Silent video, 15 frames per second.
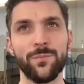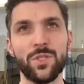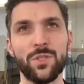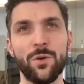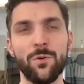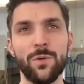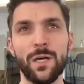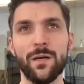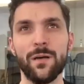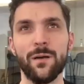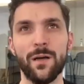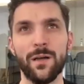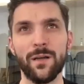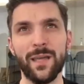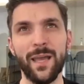So
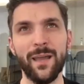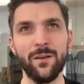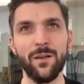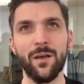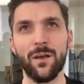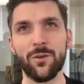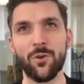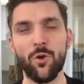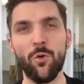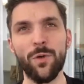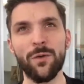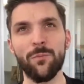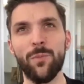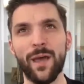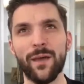
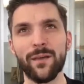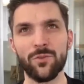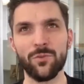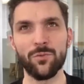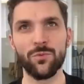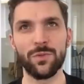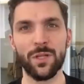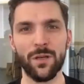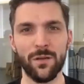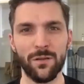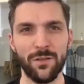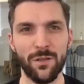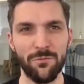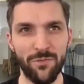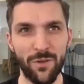going back to
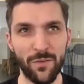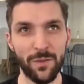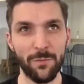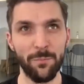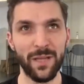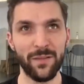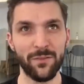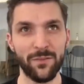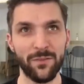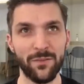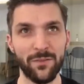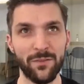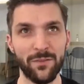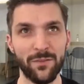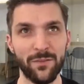the
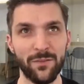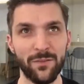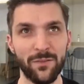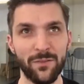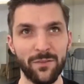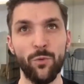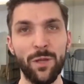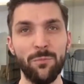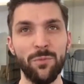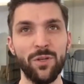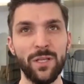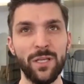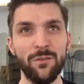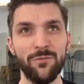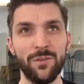fundamentals,
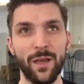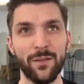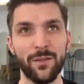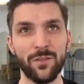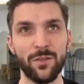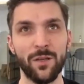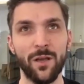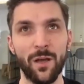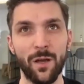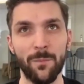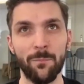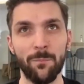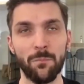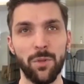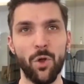we believe that
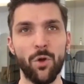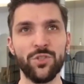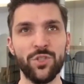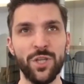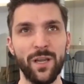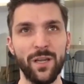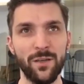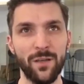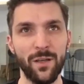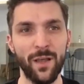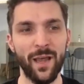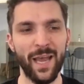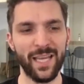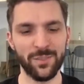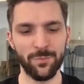blockchain
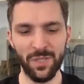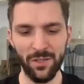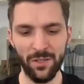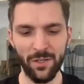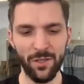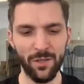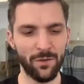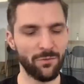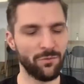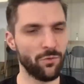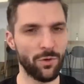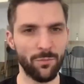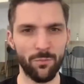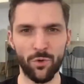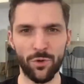has been here for
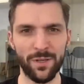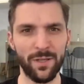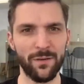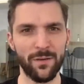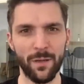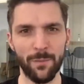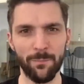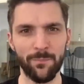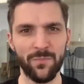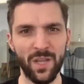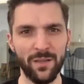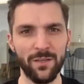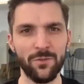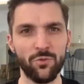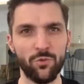more than
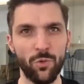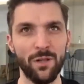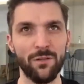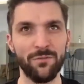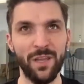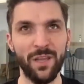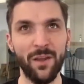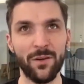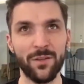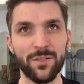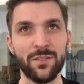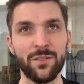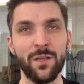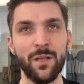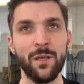10, 12
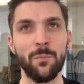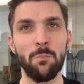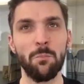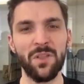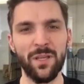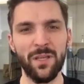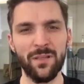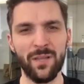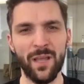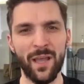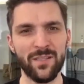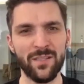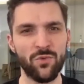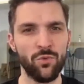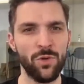years, but it
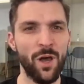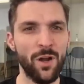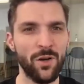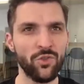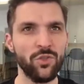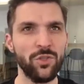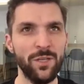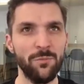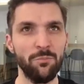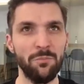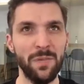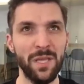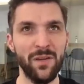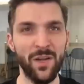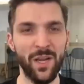has largely
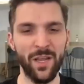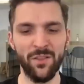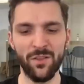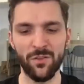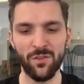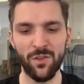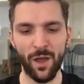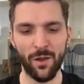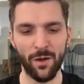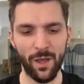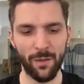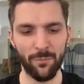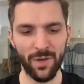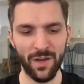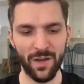been in the
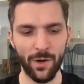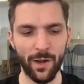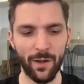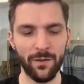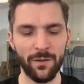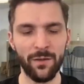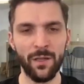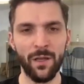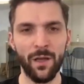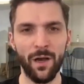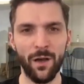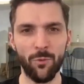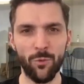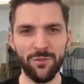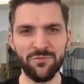dial-up
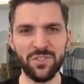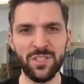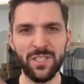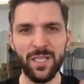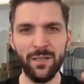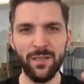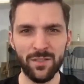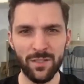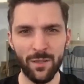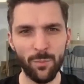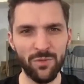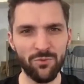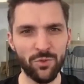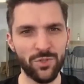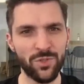era. We've seen some
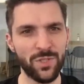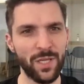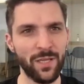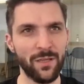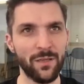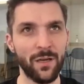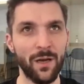interesting